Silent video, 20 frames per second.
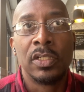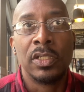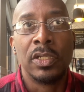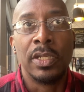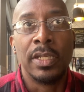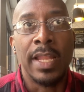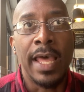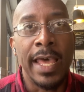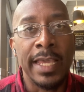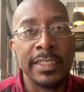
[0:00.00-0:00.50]

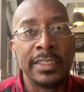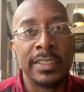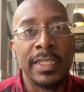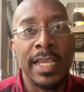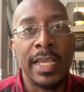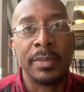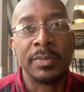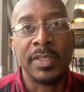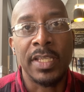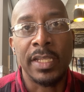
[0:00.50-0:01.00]
Nine
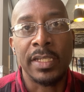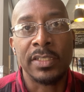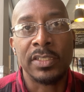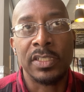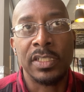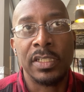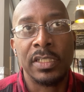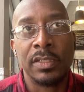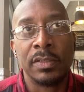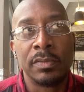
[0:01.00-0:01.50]
times out of
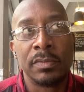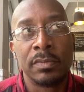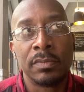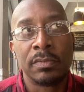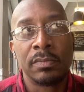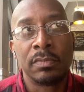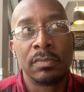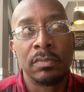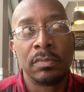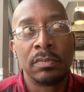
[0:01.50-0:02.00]
10,
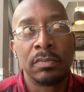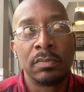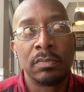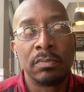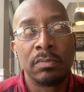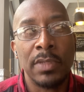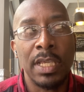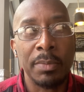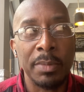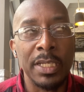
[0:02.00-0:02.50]

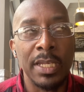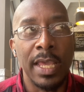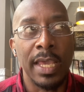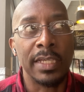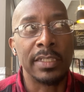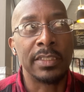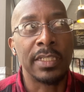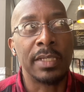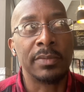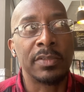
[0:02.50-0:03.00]
maybe nine
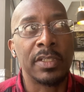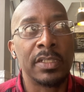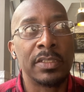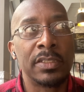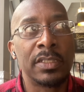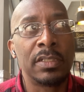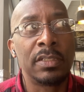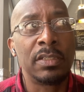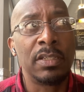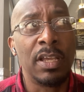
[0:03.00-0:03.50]
times out of
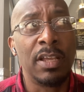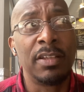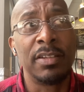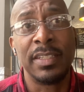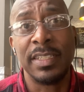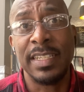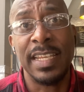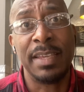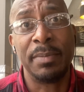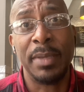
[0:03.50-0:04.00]
ten, no,
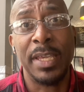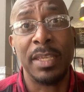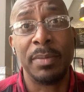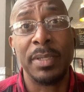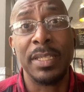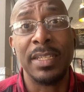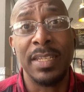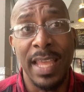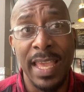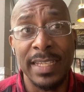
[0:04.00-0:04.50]
not maybe,
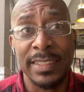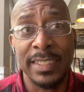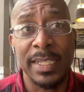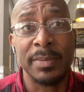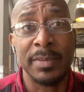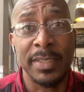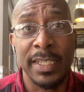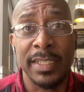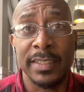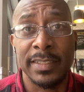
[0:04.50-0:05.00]
nine times
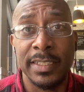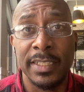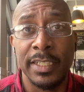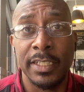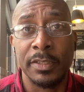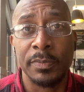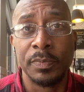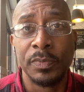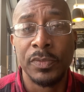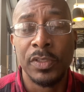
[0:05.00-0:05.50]
out of
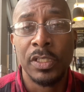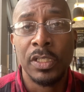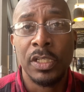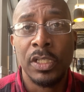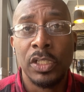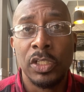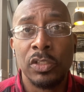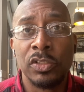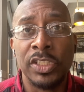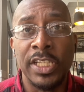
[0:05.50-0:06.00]
ten,
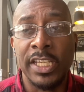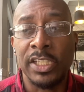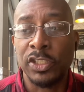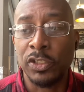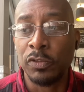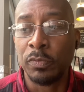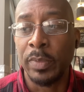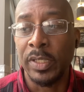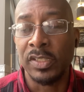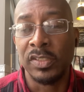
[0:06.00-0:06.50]
you take two
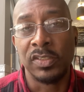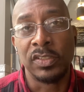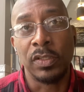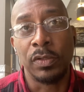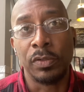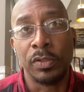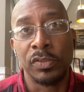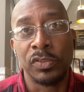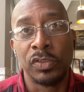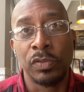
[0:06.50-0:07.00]
business
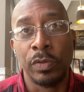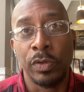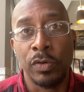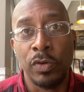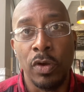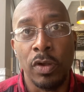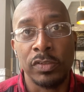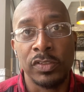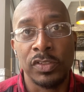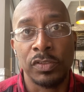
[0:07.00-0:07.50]
owners who are
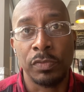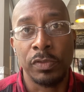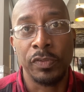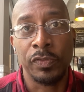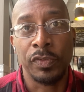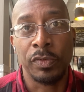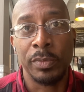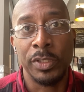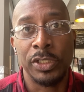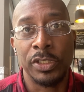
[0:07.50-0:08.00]
across the street
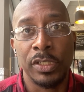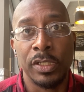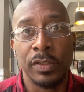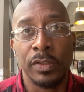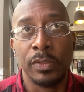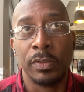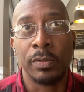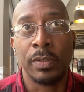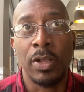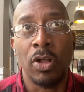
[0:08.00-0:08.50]
from each
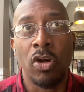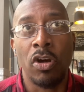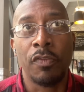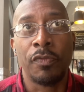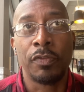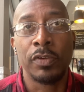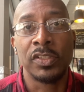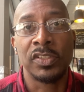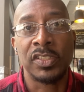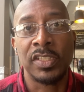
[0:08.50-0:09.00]
other,
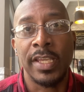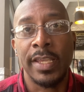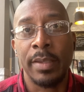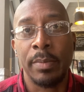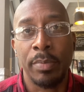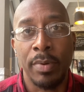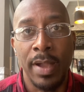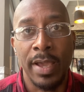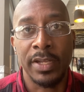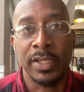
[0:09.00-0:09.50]
offering the same
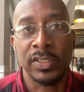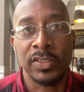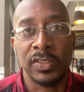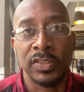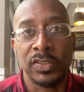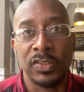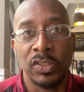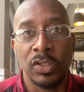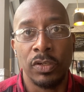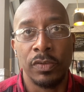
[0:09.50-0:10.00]
products and
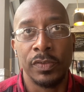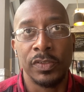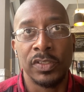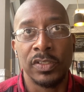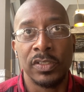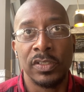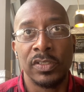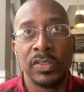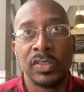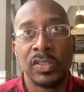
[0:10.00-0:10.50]

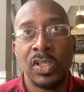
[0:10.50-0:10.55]
services,